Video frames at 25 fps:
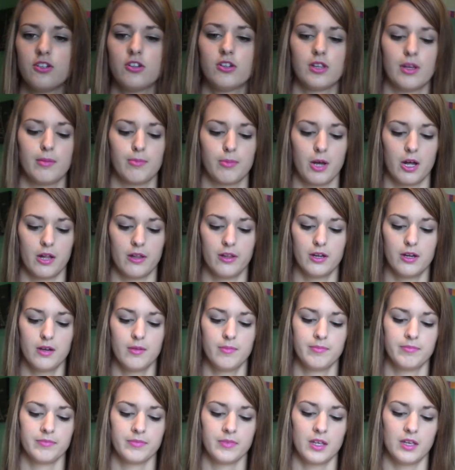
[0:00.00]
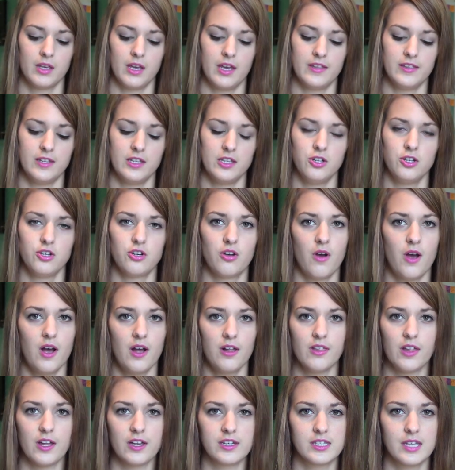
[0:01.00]
your lip color. And then you know how
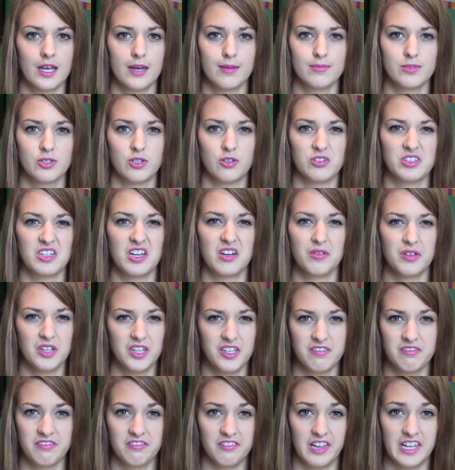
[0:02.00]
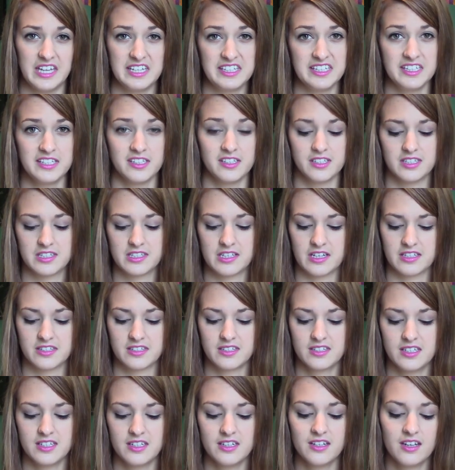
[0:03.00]
a lot of times those get really flaky and
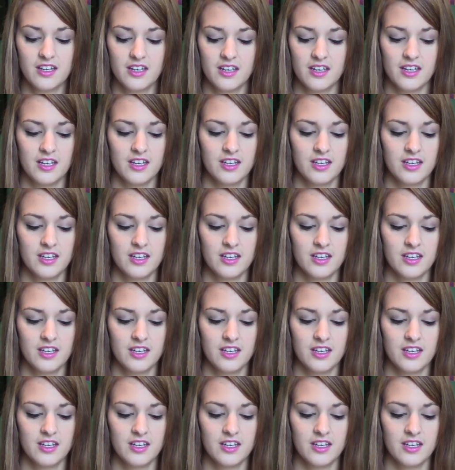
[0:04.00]
disgusting?